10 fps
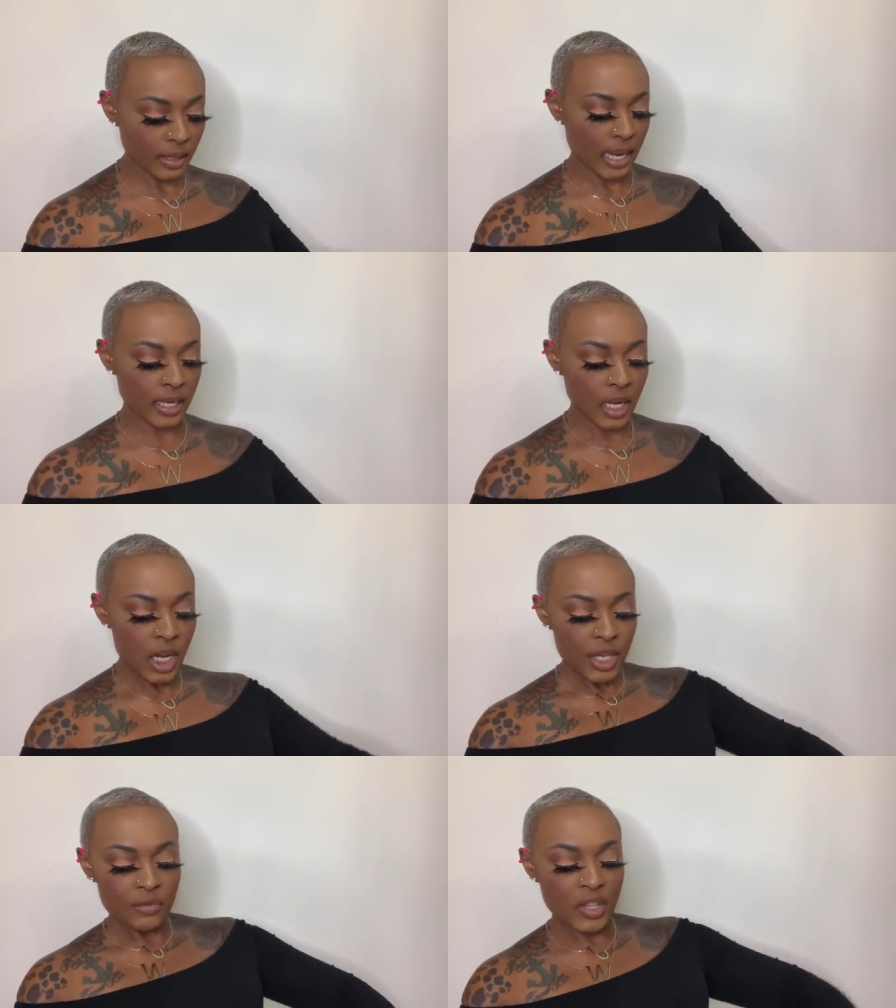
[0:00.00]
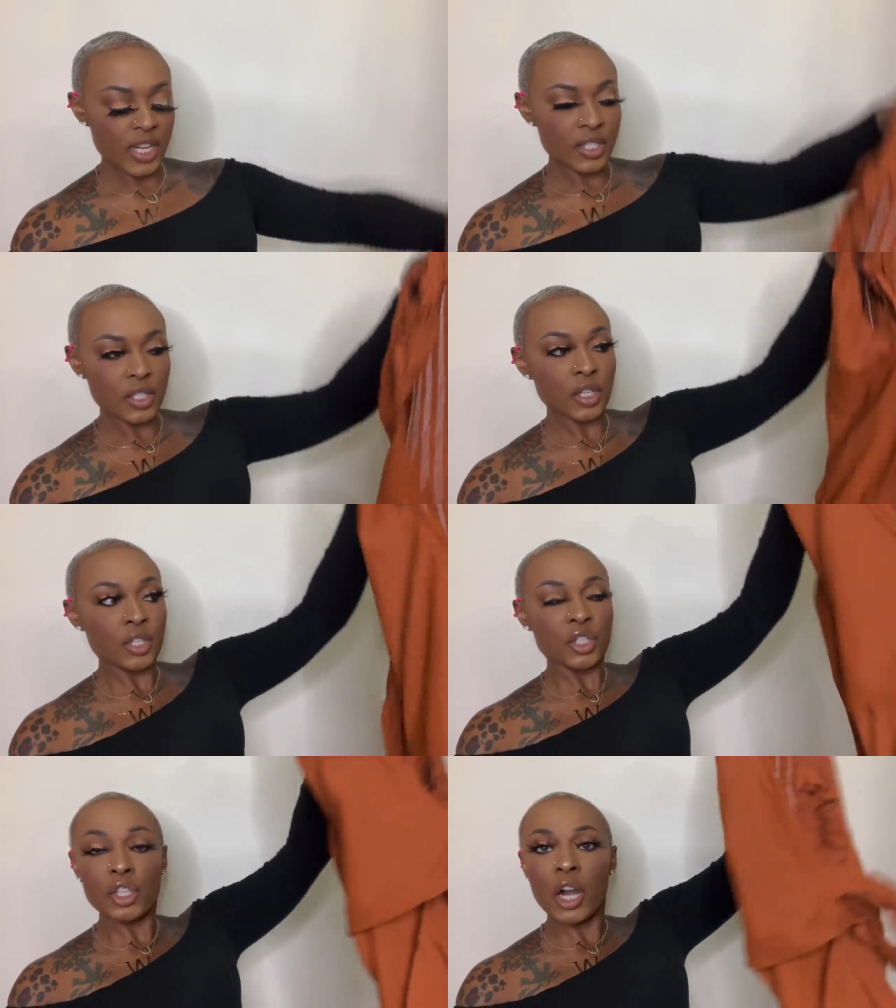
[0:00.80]
Like this
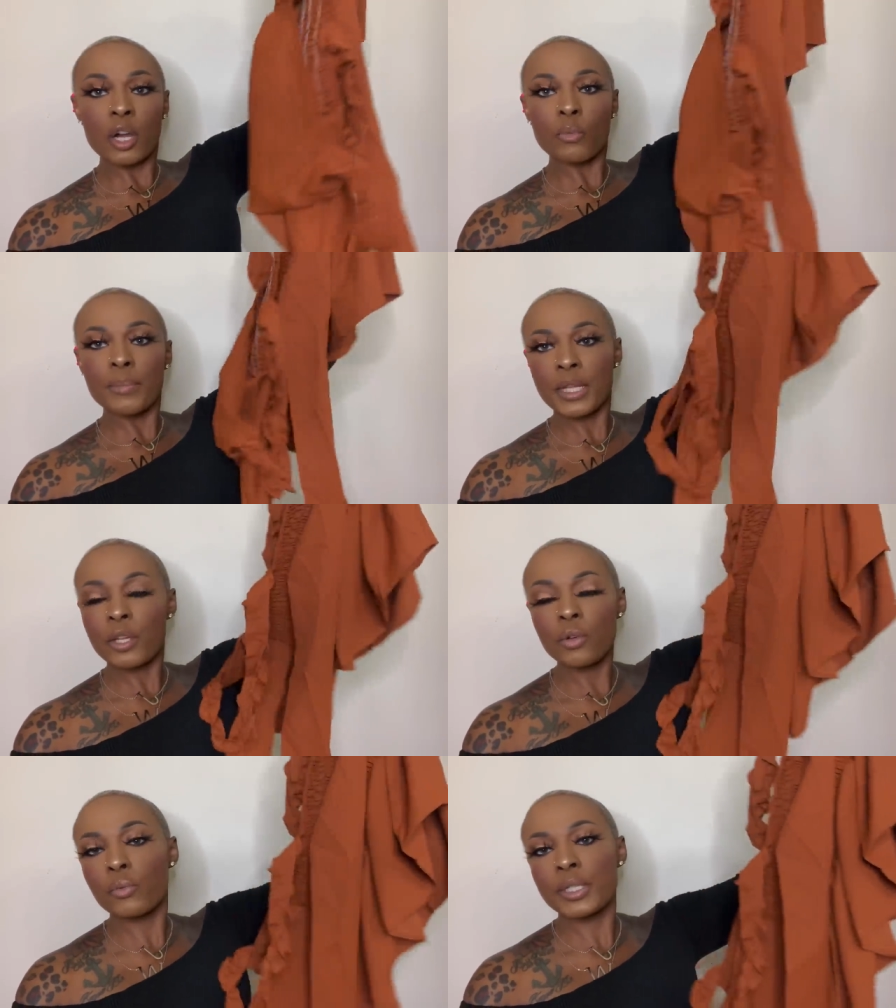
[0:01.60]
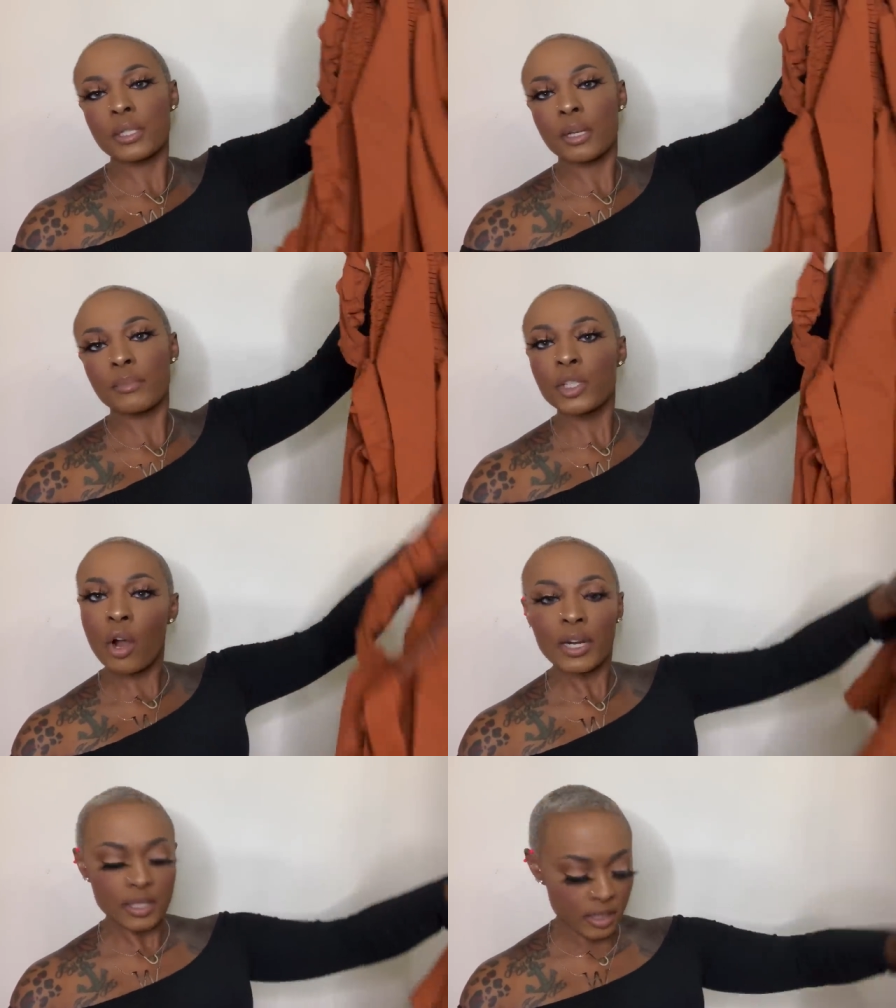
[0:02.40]
shirt would be cute with some
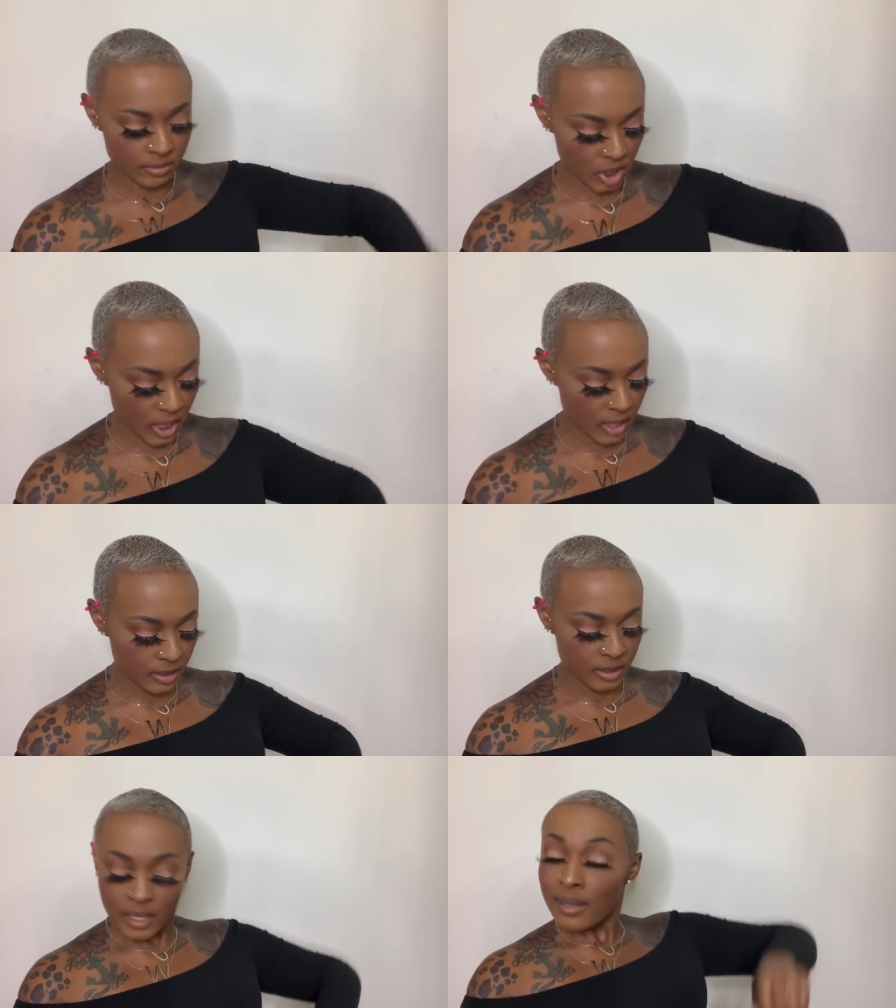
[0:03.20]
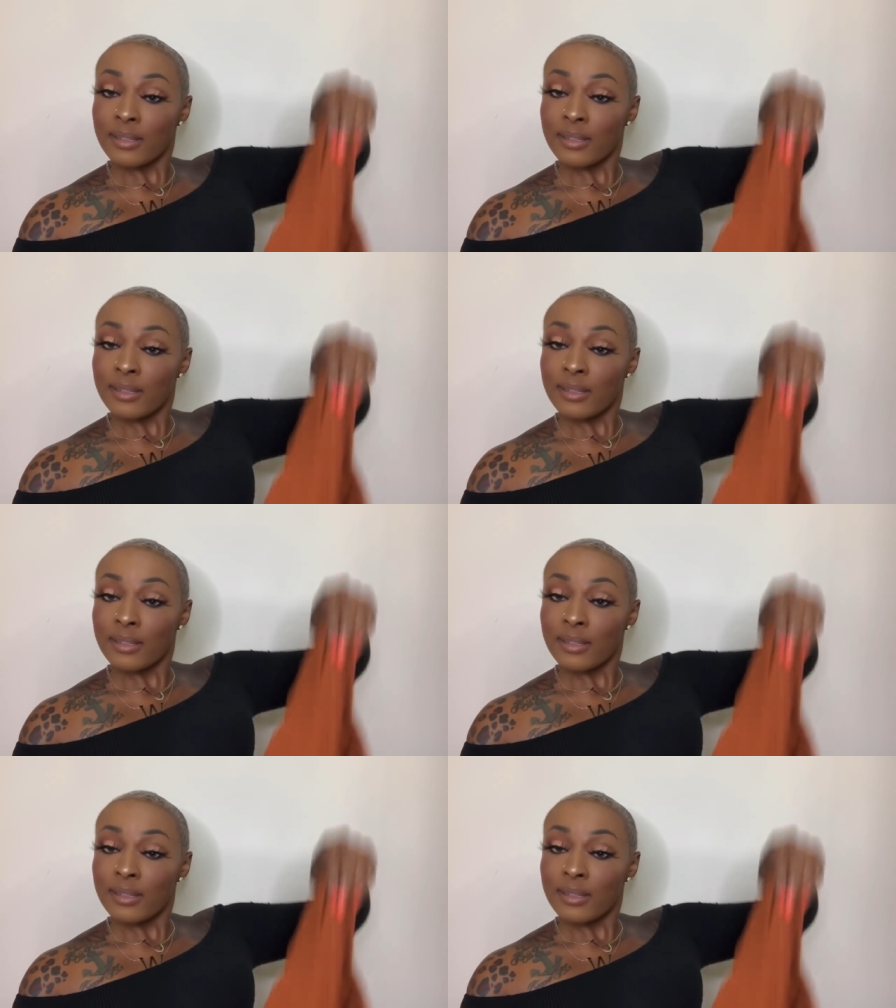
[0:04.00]
dark denim jeans.